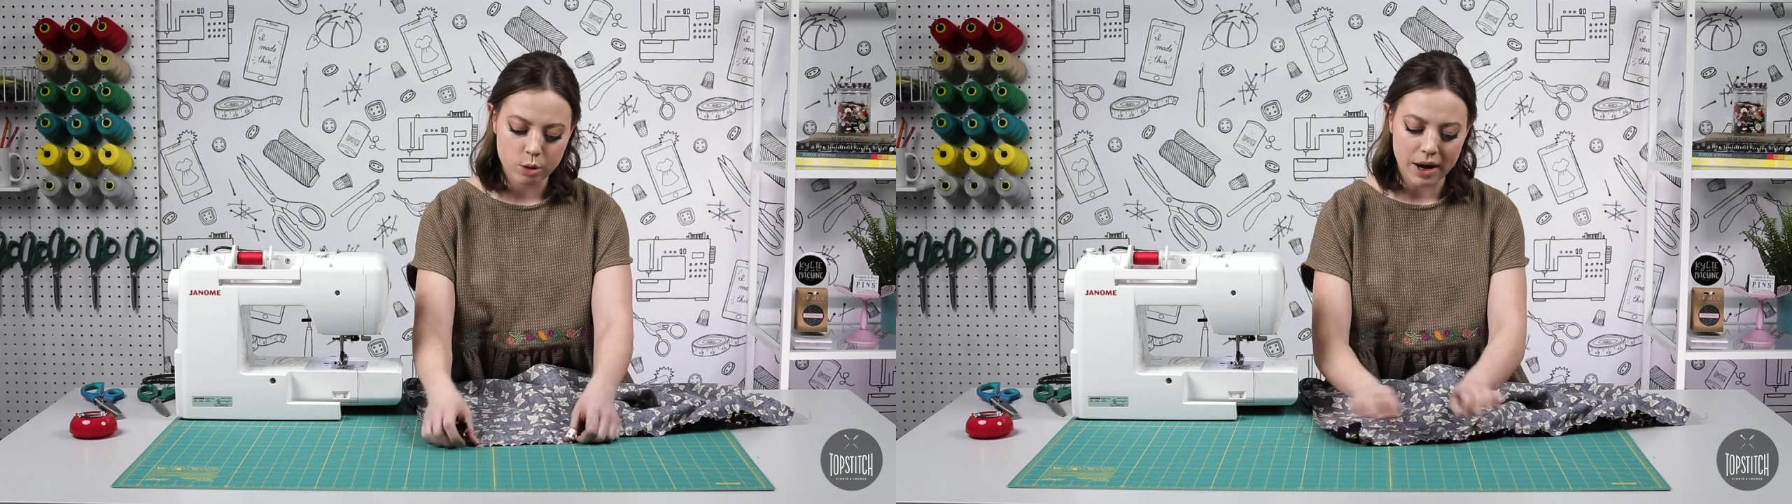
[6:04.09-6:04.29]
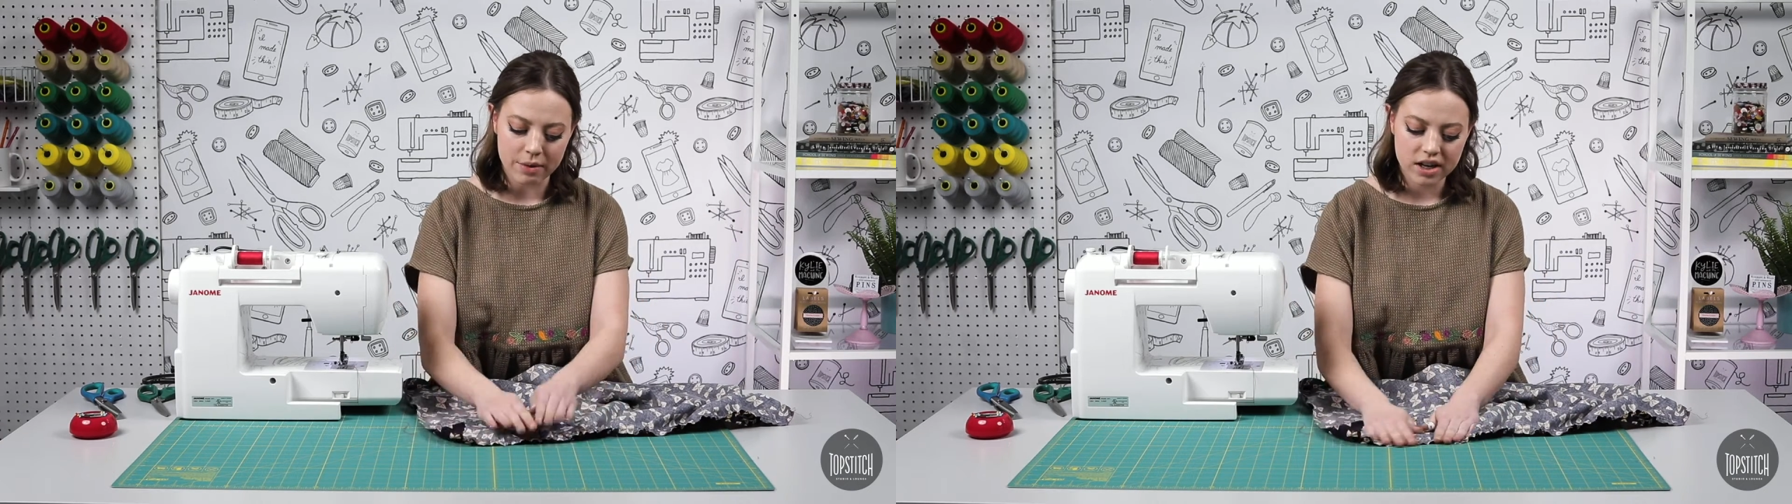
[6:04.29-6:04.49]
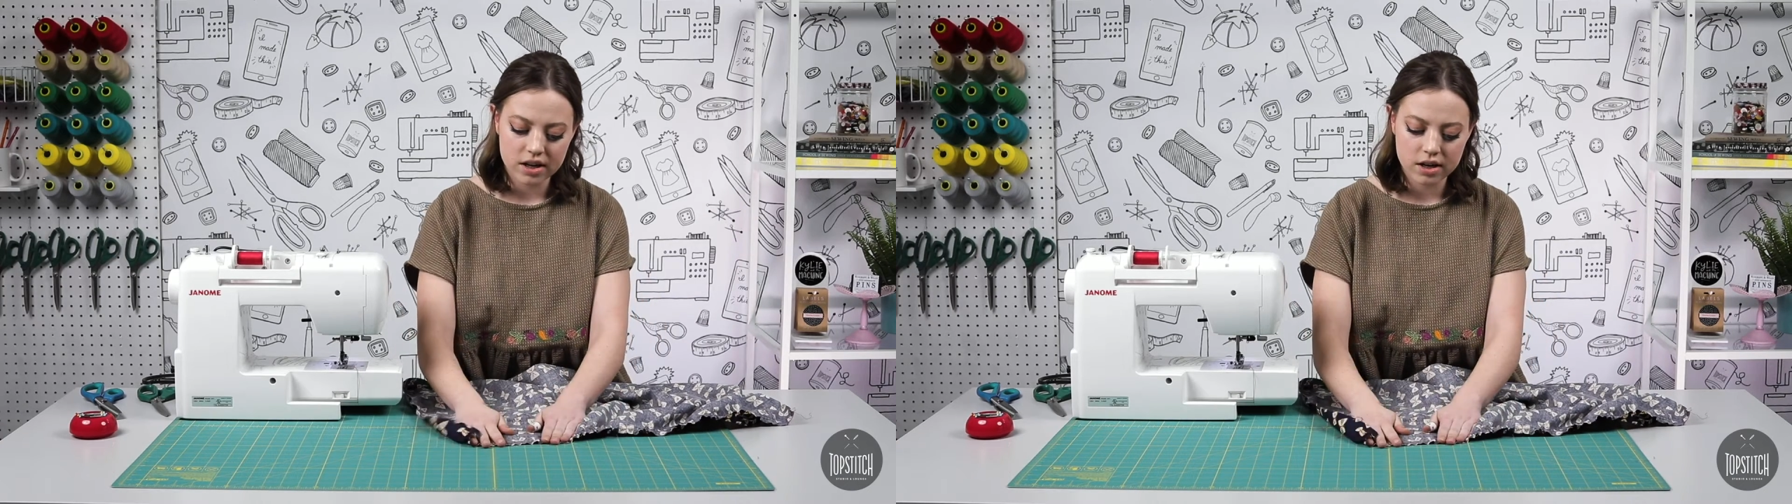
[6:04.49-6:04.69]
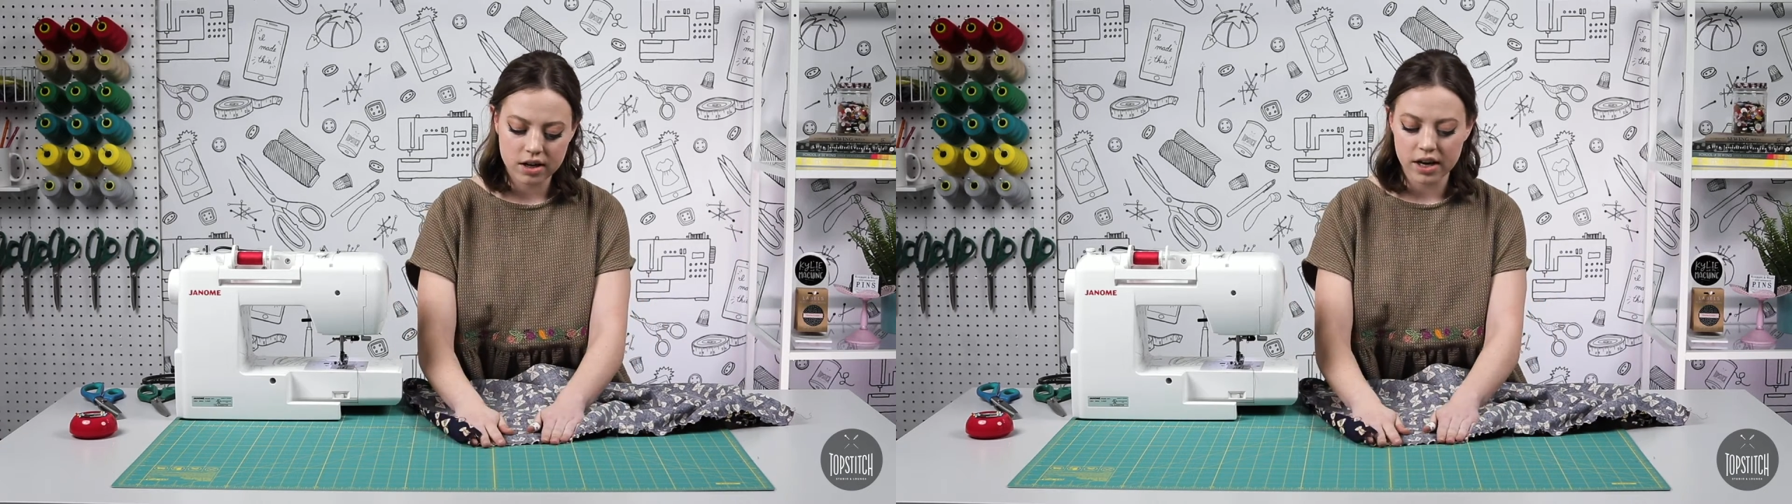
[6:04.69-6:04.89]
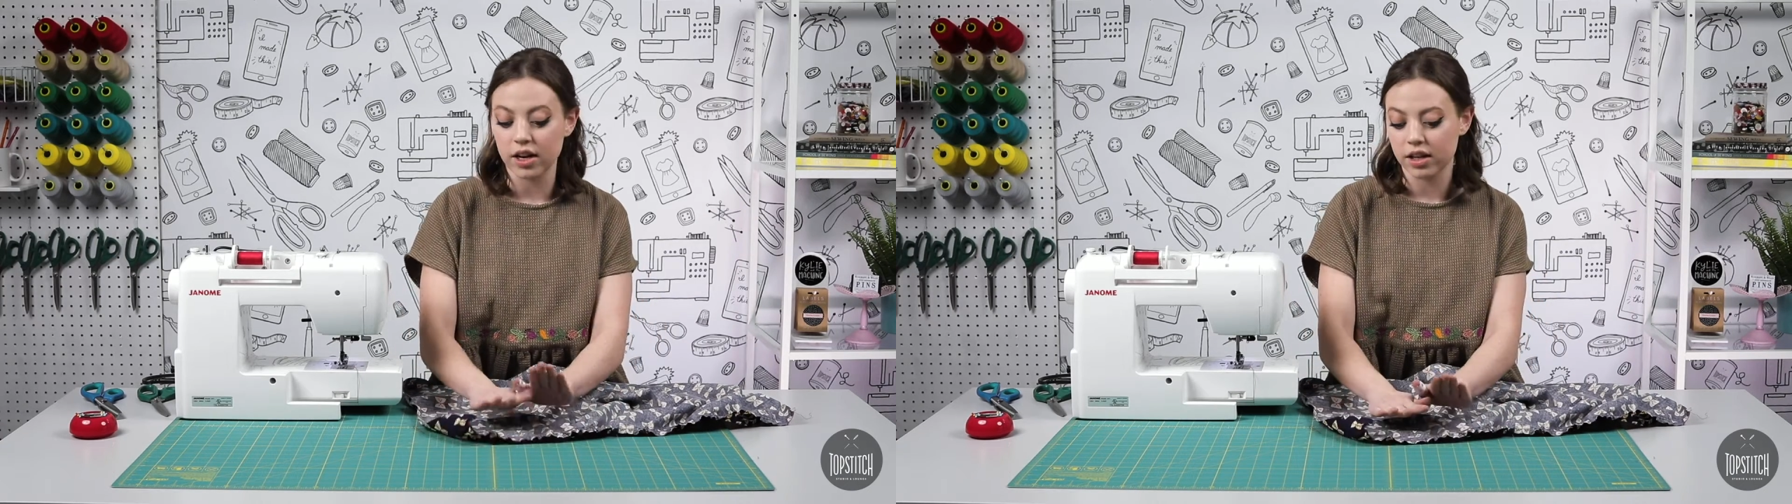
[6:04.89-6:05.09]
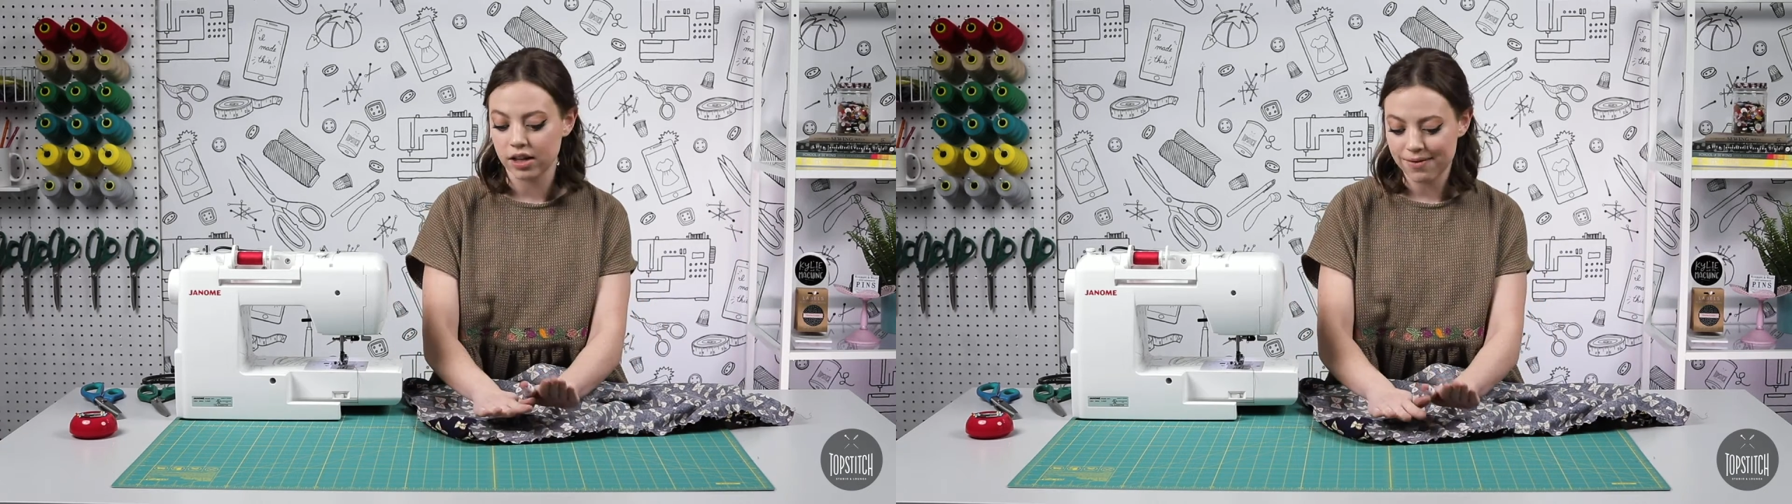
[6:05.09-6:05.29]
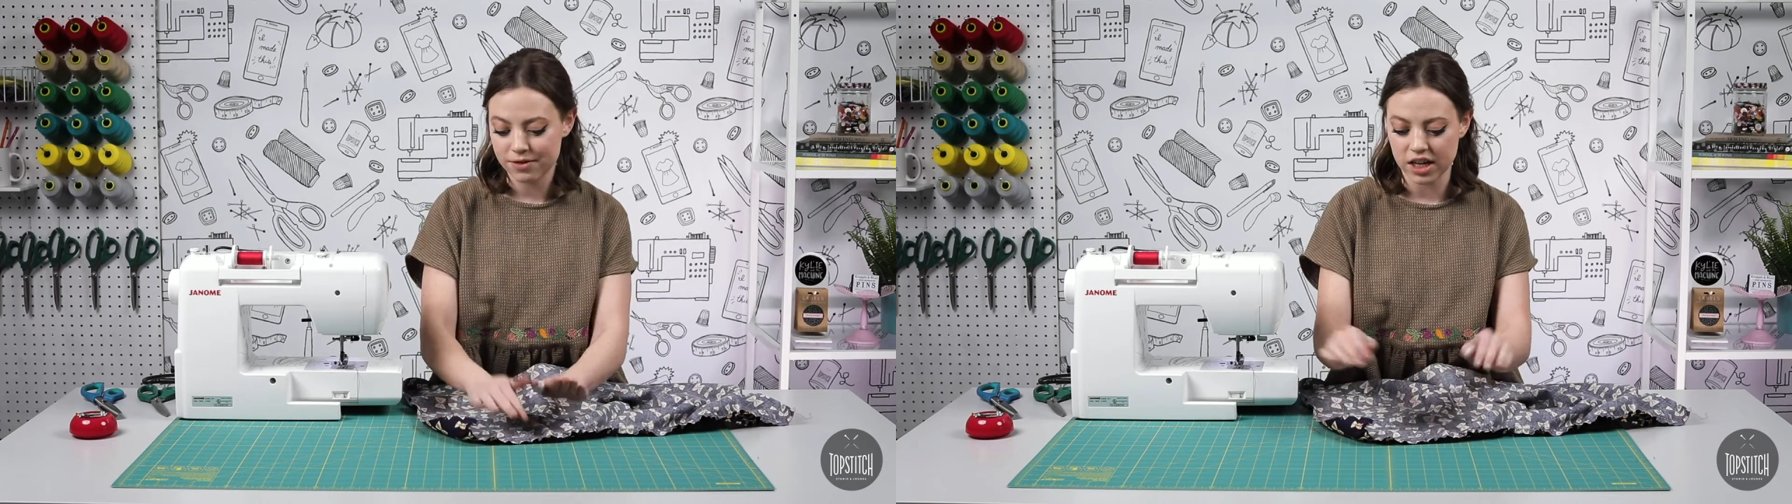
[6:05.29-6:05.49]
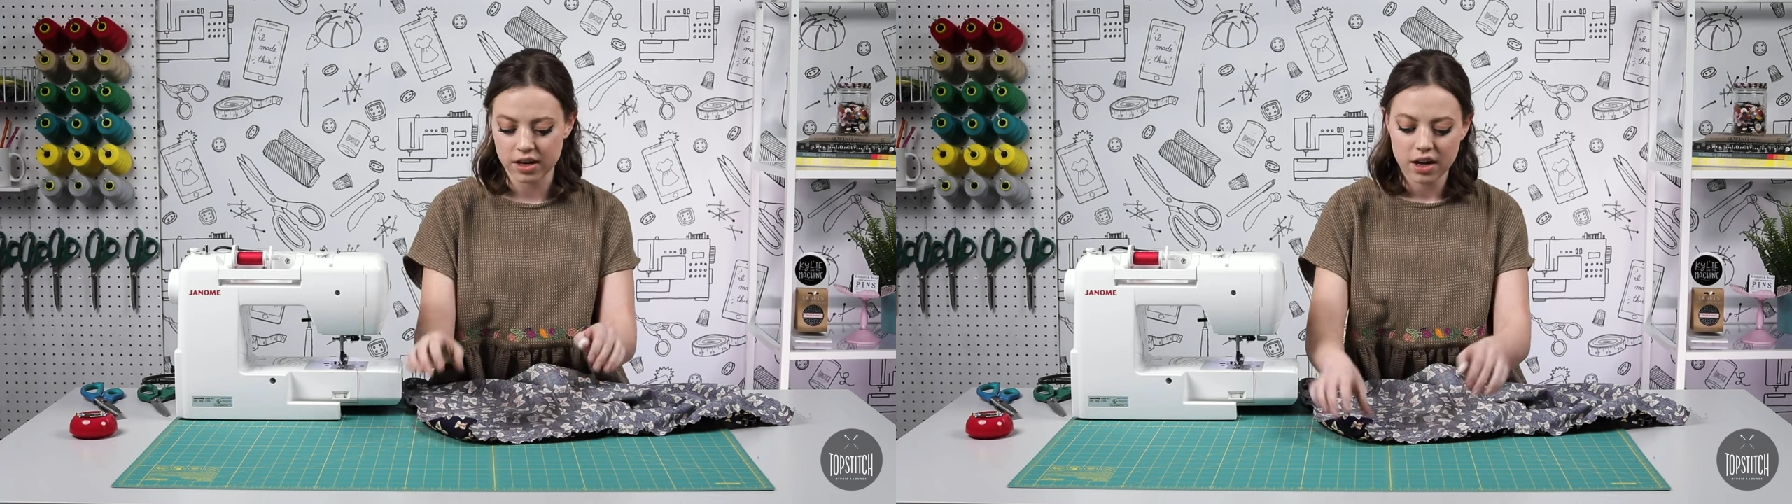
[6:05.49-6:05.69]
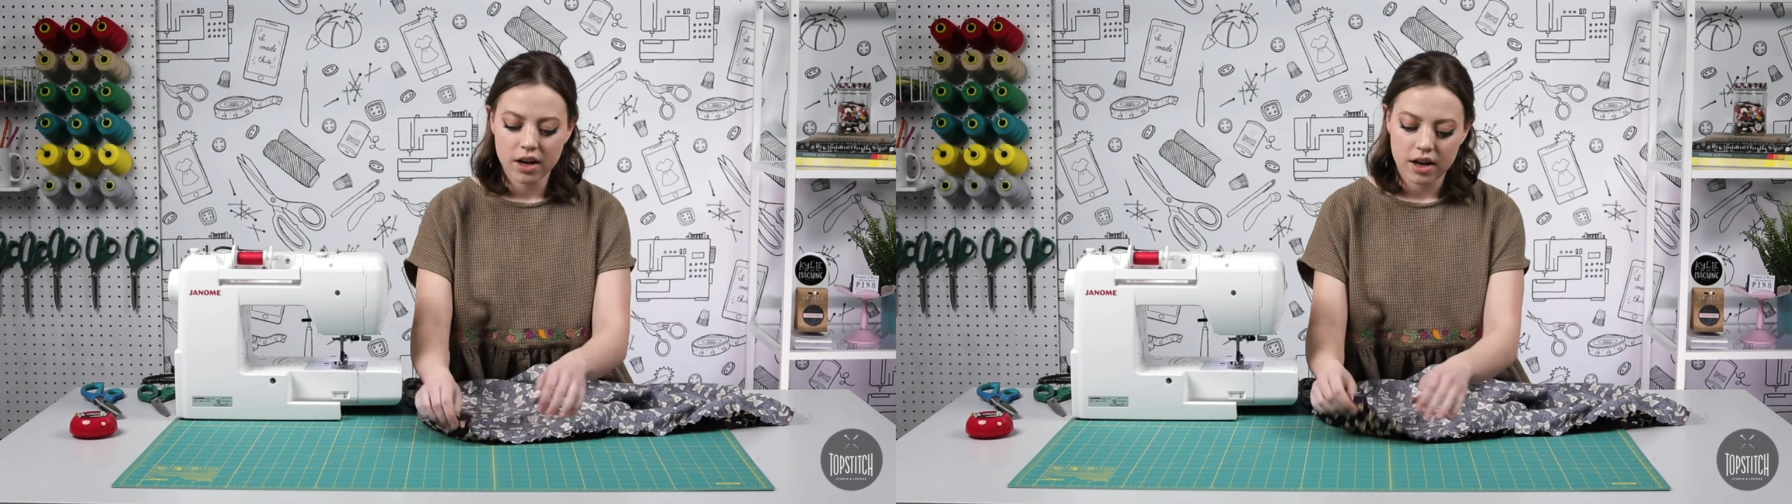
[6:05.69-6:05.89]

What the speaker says: about here and I left it.